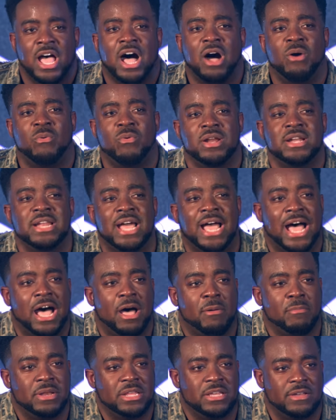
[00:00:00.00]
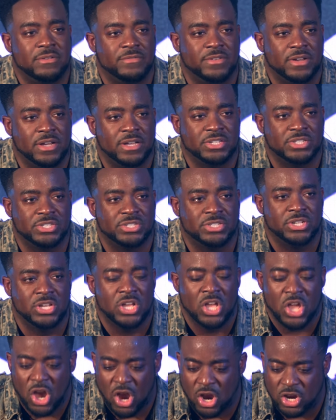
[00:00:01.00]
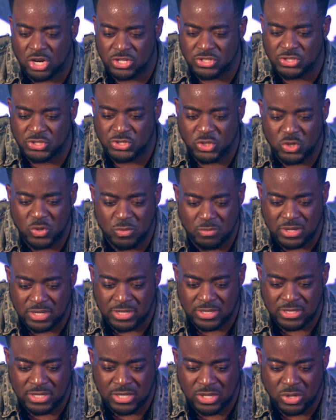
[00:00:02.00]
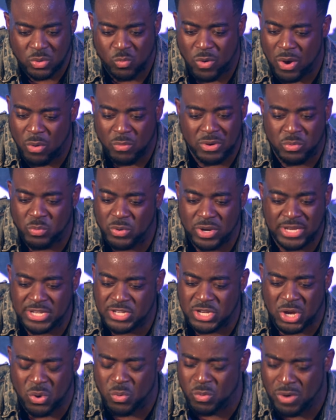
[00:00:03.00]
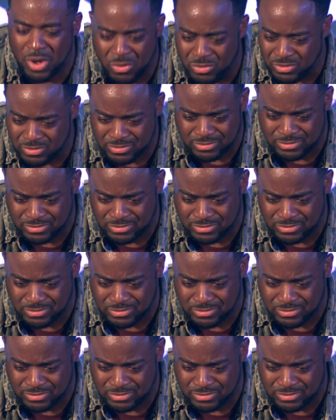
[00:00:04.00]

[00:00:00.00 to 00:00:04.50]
I wonder how many of us are consuming what we really don't want